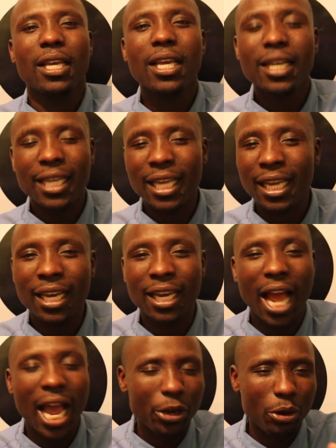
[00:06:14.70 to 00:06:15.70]
in
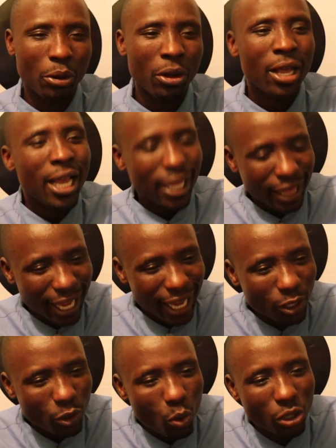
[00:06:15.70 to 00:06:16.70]
Gigiri. I know the
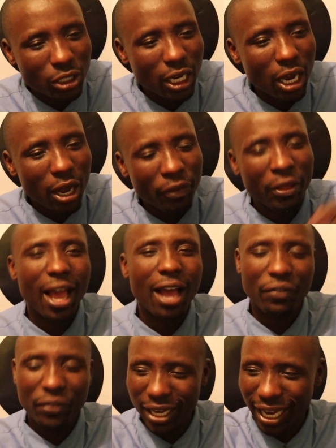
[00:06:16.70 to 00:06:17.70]
headquarter, the
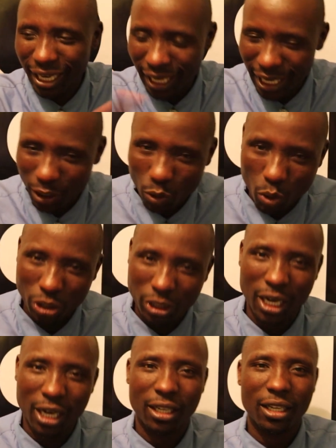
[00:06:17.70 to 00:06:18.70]
African
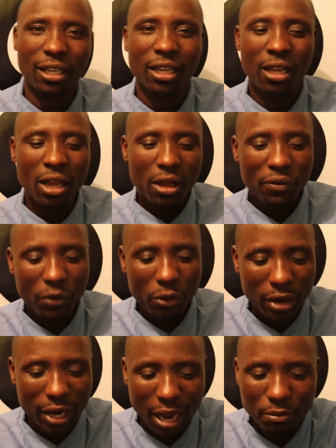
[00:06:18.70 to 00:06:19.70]
headquarter for
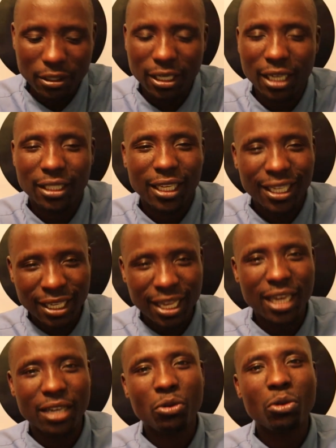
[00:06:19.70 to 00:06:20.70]
UN Habitat is
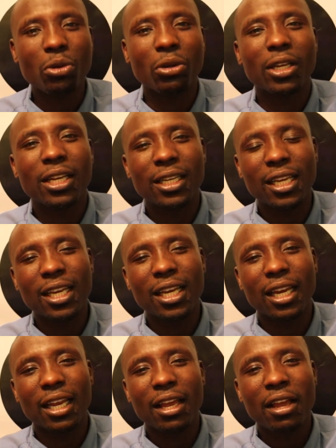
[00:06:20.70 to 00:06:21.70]
here in Guru, in
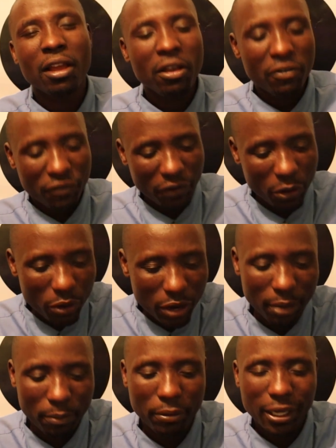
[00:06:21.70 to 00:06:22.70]
Gigiri. For
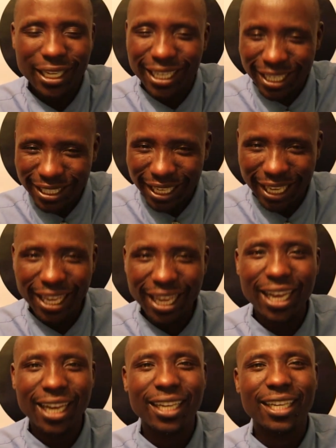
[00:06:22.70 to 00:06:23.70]
UNEP is
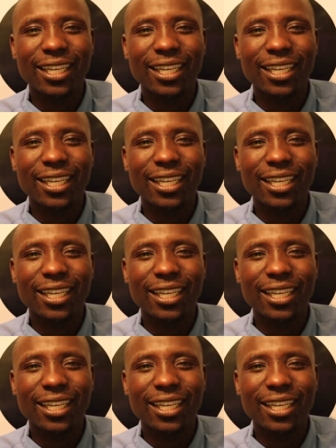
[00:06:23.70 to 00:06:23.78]
here